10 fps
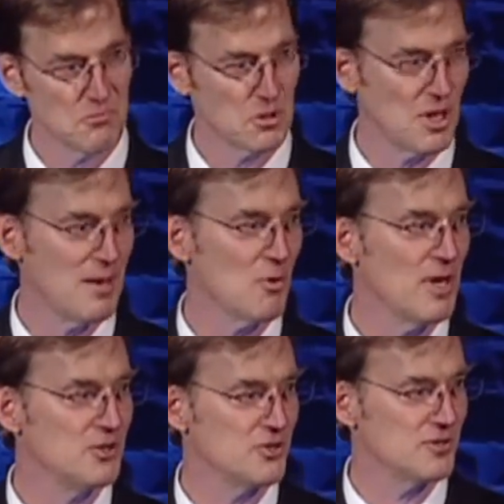
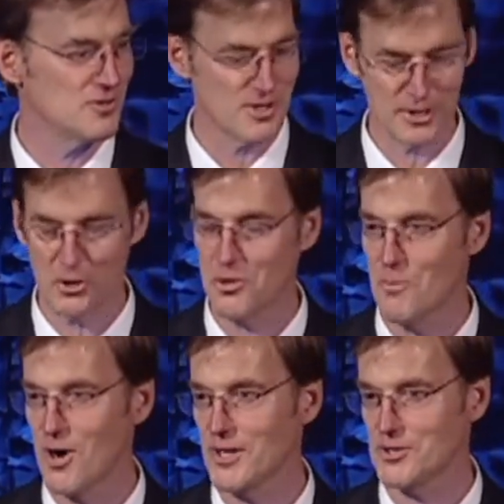collaborations and
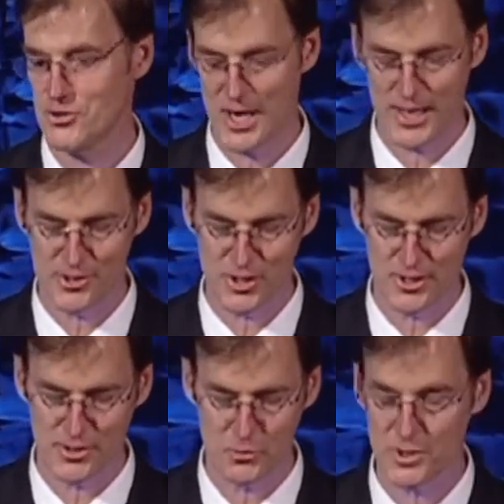go-to-market
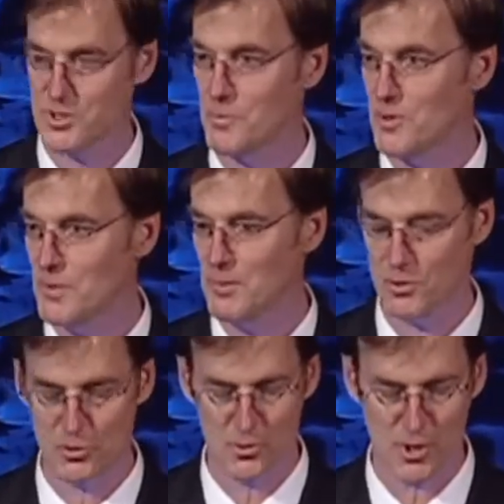strategies with some of the
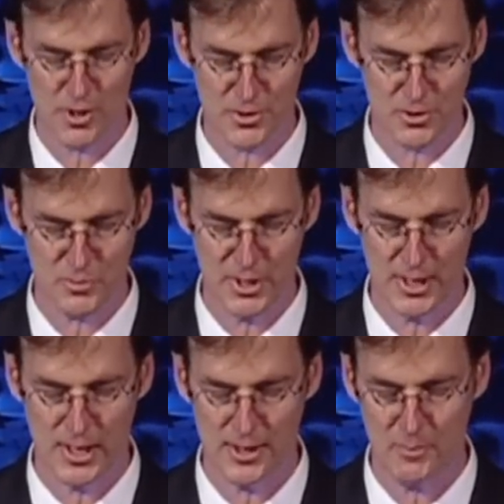people who are also
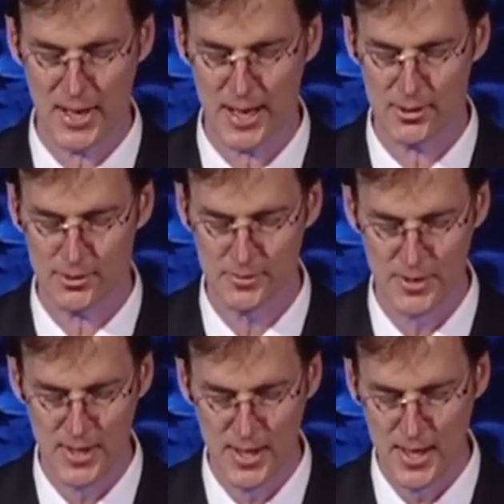speaking on the panel.
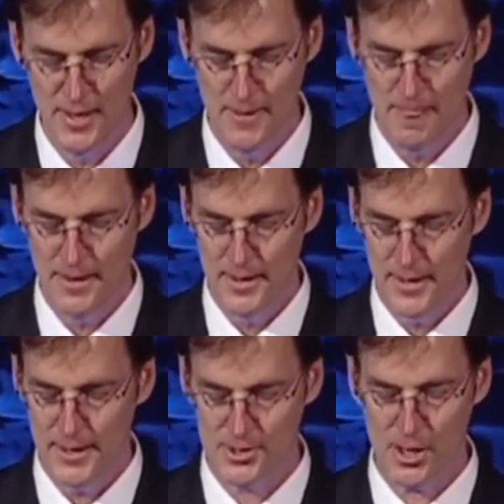
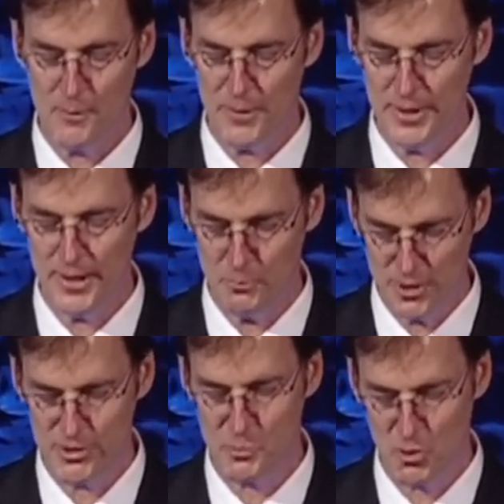His company,
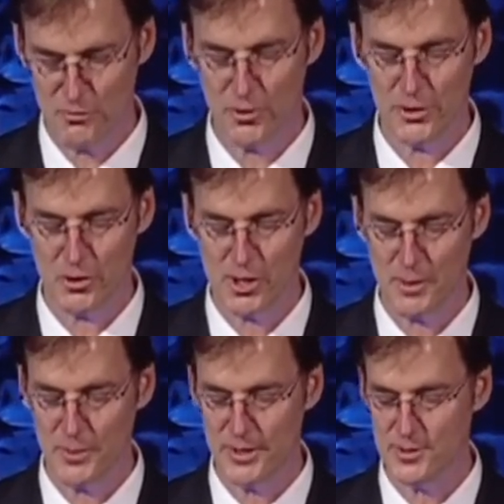one of his portfolio
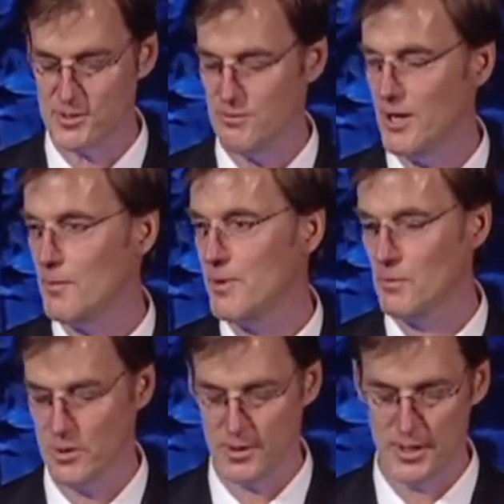companies, is
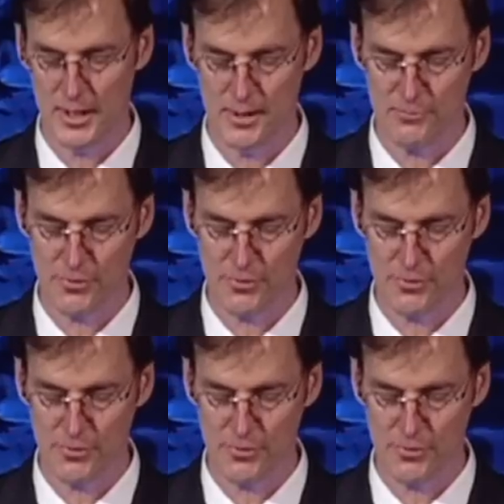developing one of the